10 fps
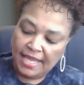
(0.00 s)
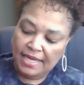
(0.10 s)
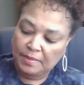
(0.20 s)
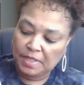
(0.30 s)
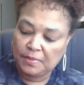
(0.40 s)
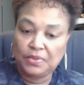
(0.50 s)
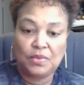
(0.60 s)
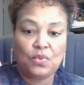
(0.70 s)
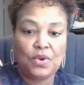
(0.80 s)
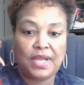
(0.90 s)
And I'm going to
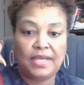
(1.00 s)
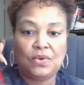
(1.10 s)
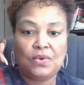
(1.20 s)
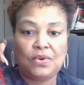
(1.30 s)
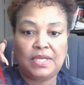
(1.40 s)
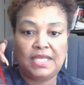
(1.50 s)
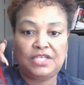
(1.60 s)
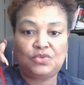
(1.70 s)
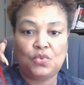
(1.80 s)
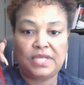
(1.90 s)
put one on
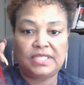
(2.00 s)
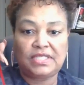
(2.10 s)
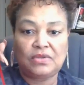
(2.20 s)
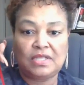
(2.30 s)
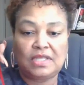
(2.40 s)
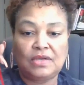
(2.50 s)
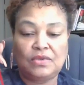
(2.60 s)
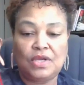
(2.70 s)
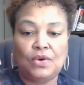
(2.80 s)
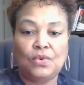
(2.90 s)
each one so that they'll
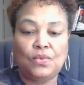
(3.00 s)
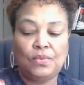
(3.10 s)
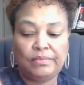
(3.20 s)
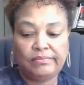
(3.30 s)
know,